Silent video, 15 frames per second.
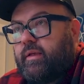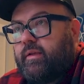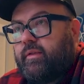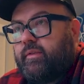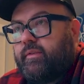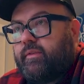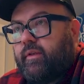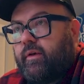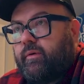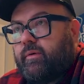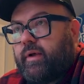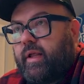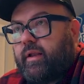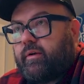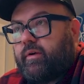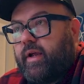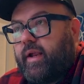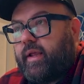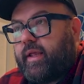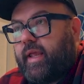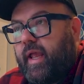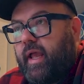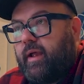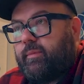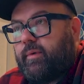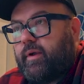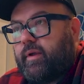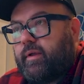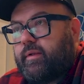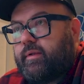So we got to create a
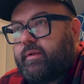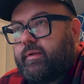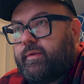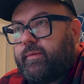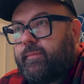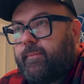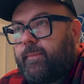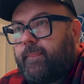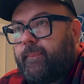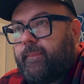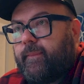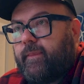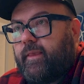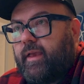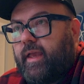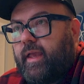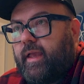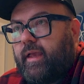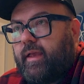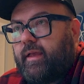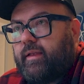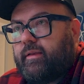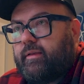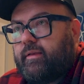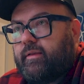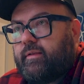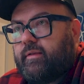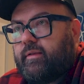camera, and